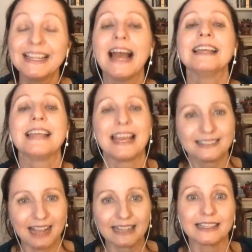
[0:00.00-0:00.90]

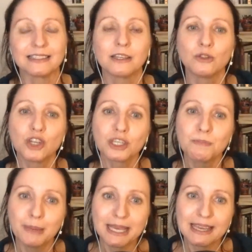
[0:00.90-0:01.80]
exactly. So
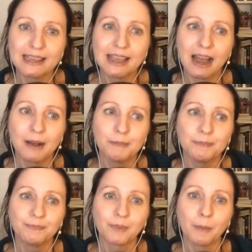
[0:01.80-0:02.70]
just be
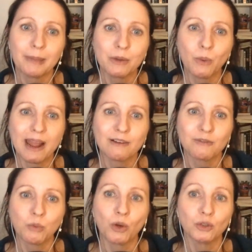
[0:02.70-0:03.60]
um, be aware
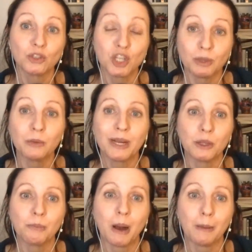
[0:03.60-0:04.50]
of what you're doing when
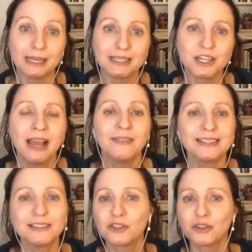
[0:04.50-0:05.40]
you publish.
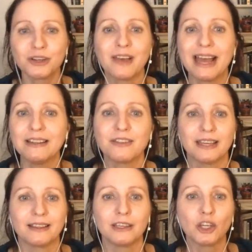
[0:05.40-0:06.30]
This is true for
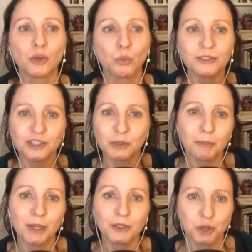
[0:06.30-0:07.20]
anything. You once you
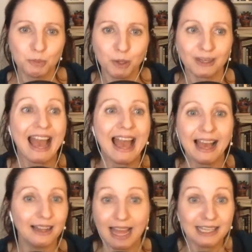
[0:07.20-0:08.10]
upload your book,
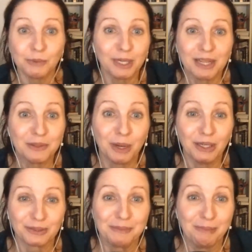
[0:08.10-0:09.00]
anyone in the
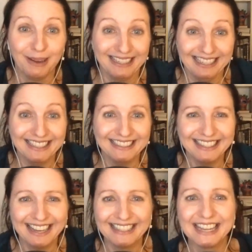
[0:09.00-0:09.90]
world can buy it
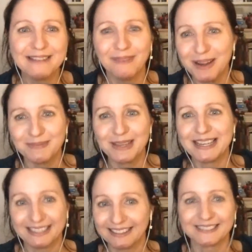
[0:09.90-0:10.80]
and it might
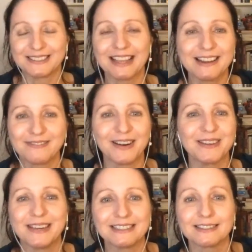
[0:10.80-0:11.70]
be like you say
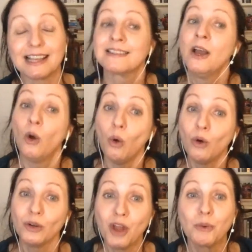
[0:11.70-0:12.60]
runaway success
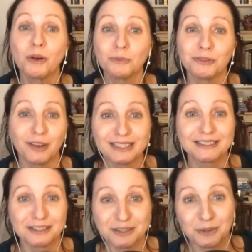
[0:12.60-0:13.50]
or no one will find
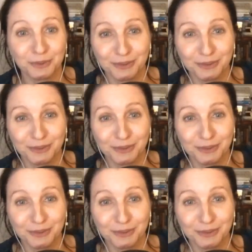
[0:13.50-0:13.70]
it at all